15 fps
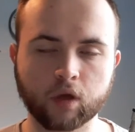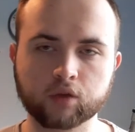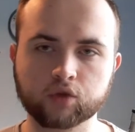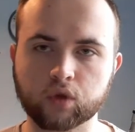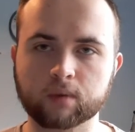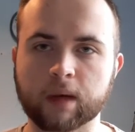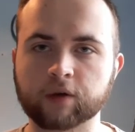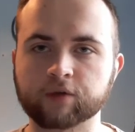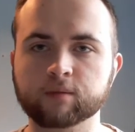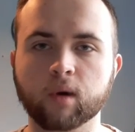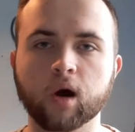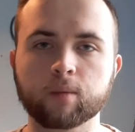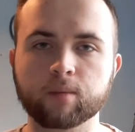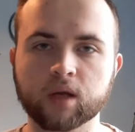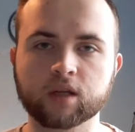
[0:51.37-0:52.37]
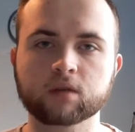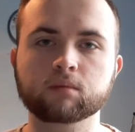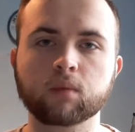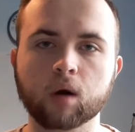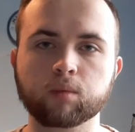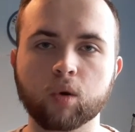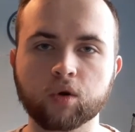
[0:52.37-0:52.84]
talking about from my opinion,
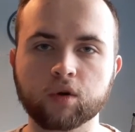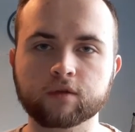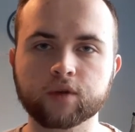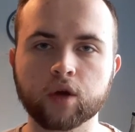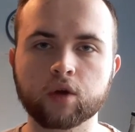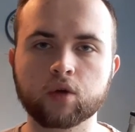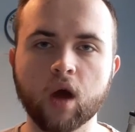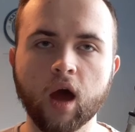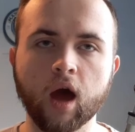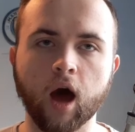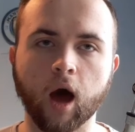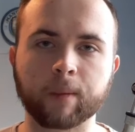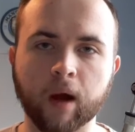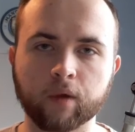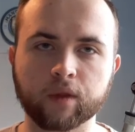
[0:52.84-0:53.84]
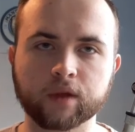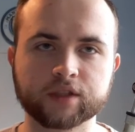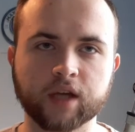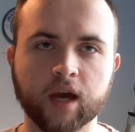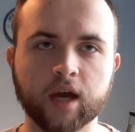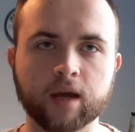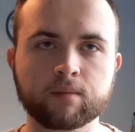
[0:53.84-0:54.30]
my point of view about this
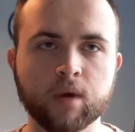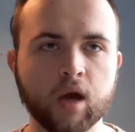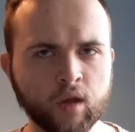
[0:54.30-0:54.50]
game.